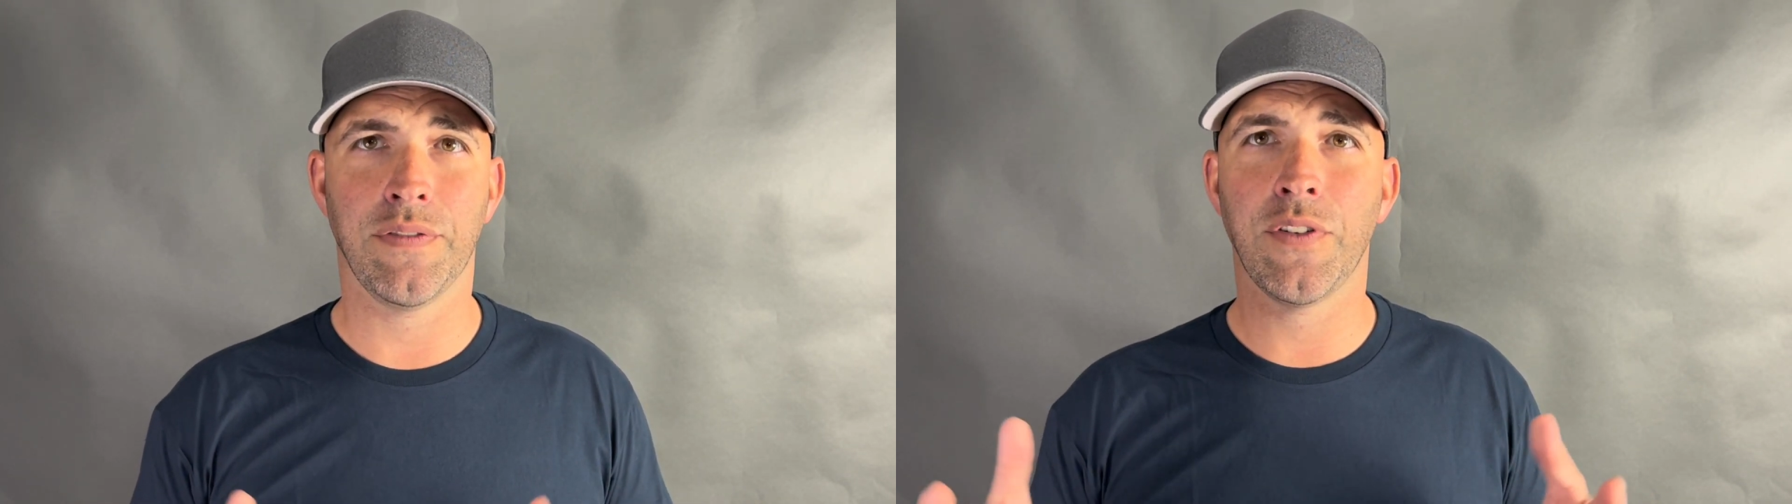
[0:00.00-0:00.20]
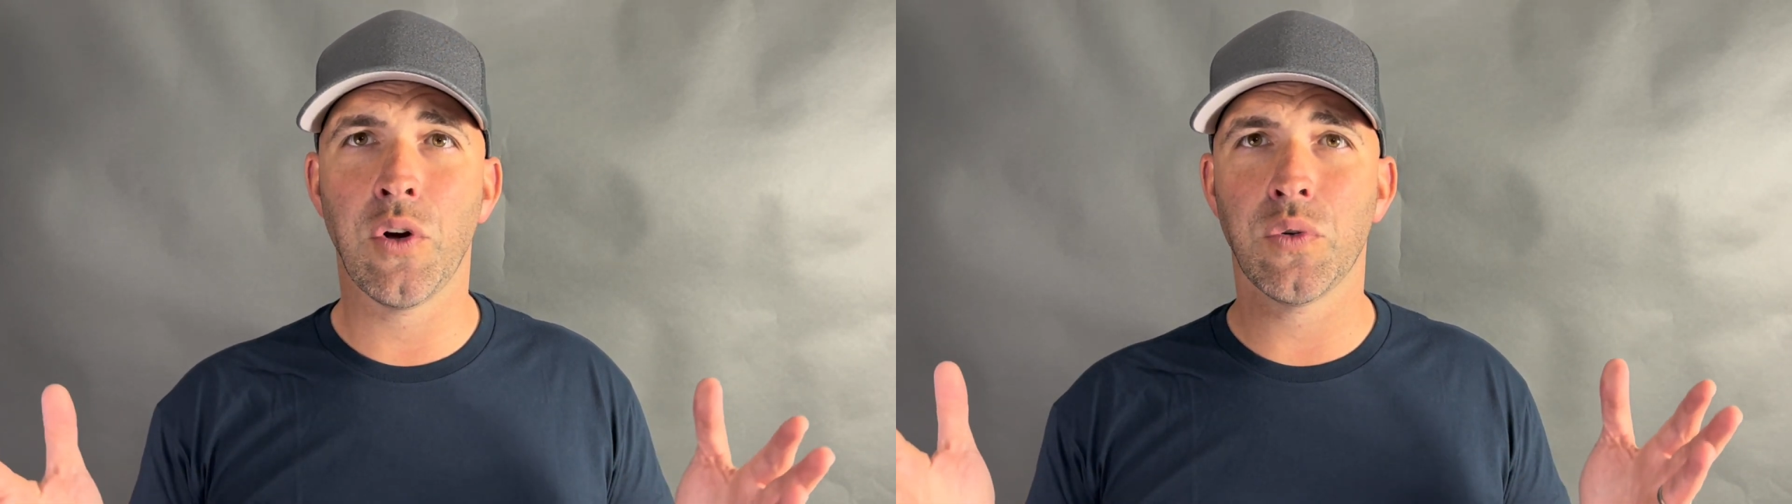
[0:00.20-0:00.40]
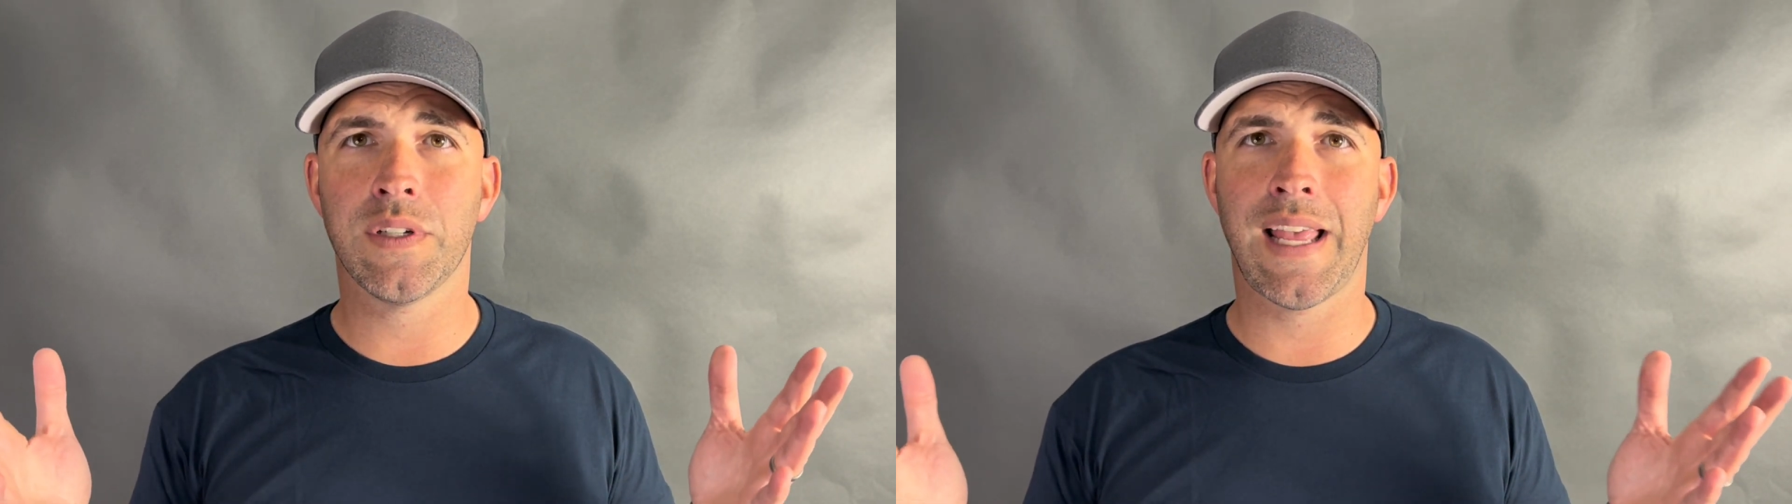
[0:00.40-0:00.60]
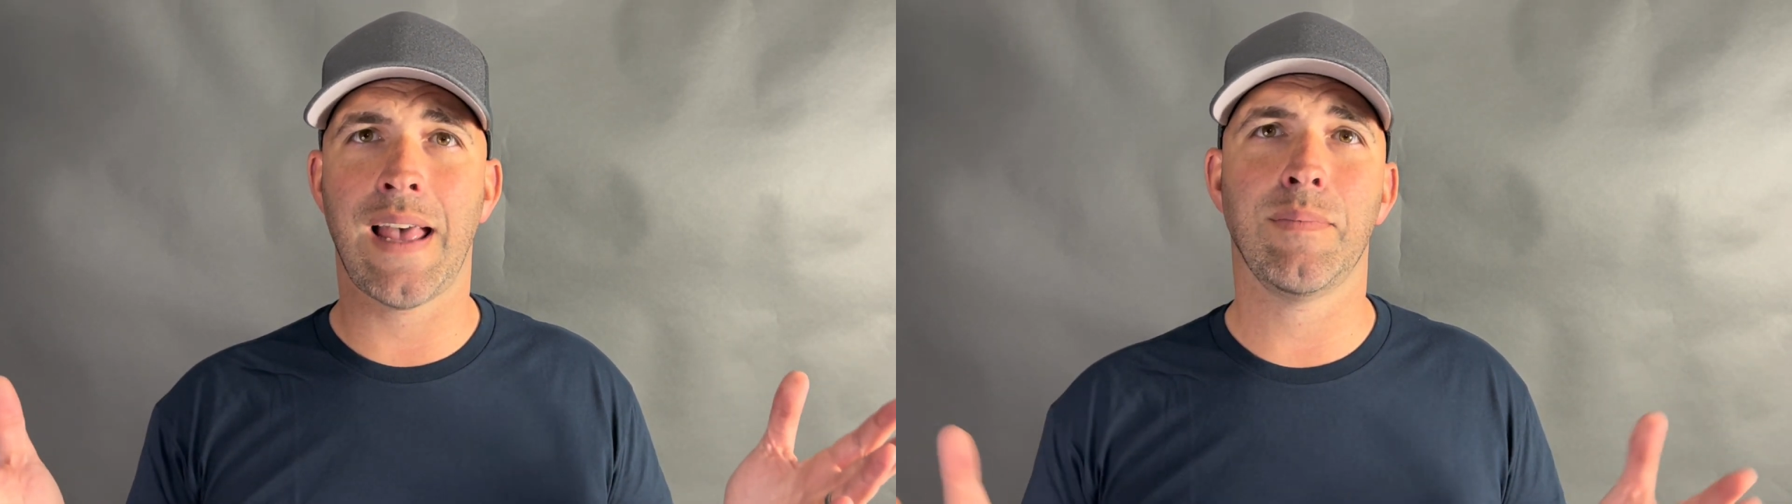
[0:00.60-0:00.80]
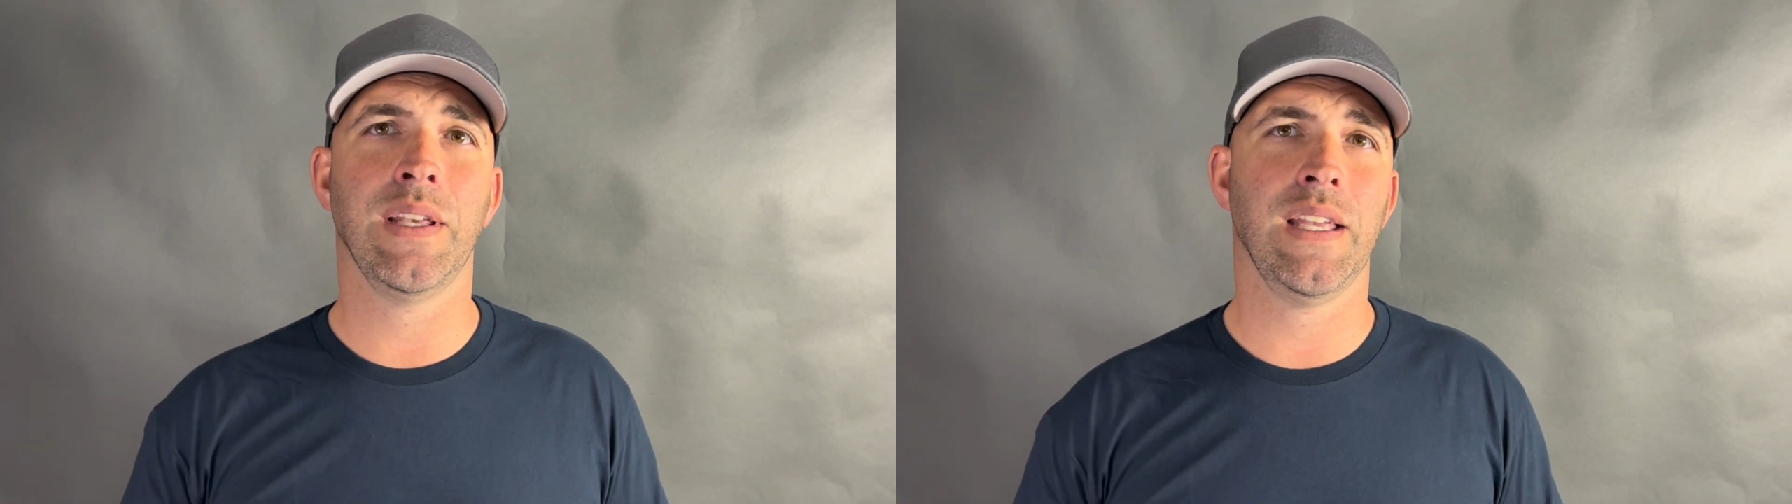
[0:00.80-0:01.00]
phone or
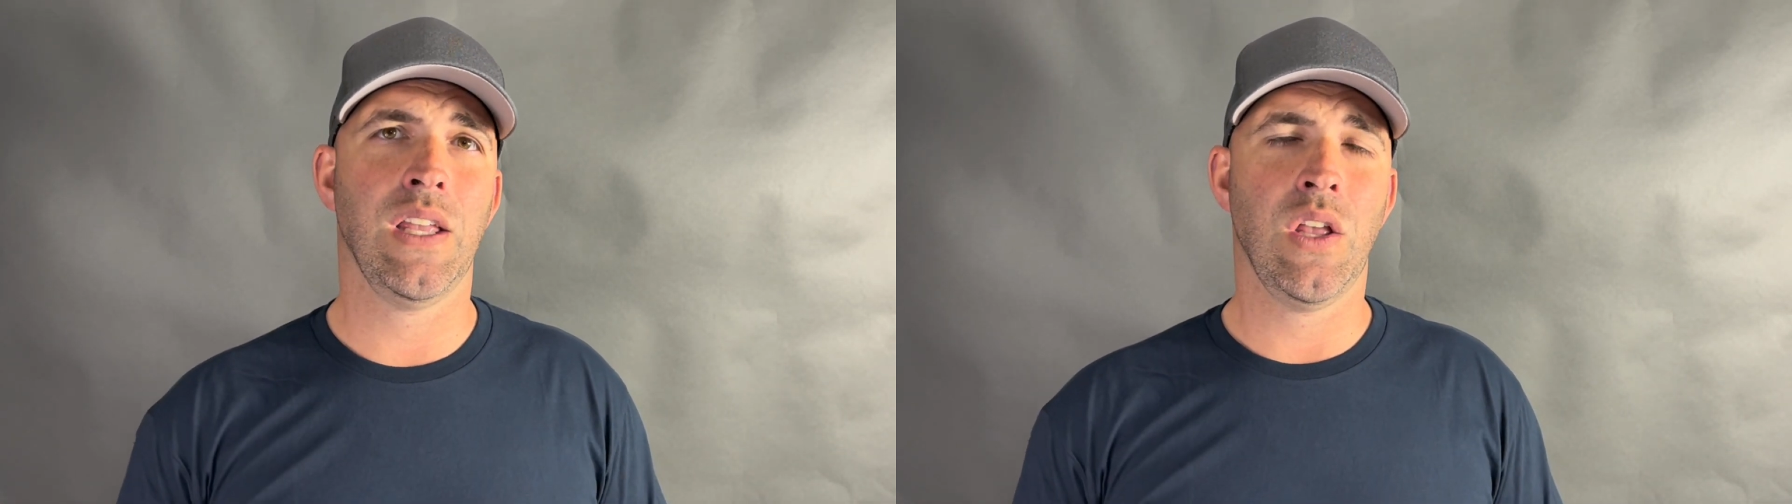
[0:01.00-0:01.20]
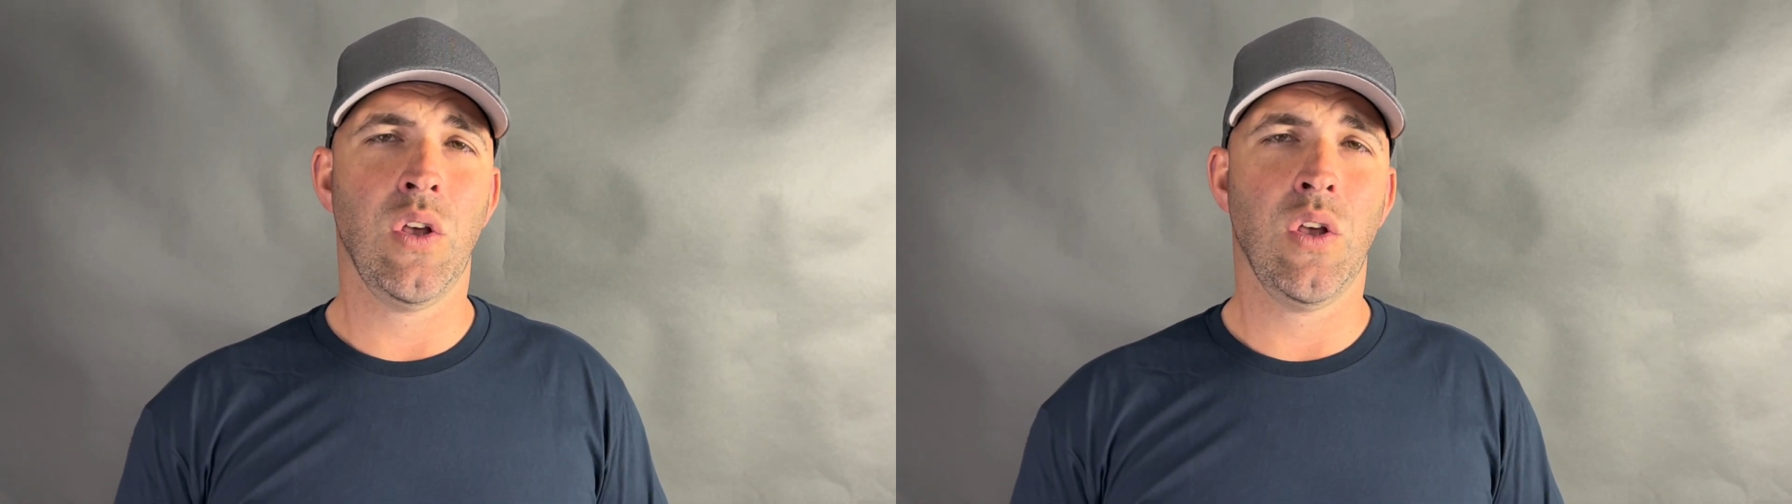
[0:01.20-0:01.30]
tablet.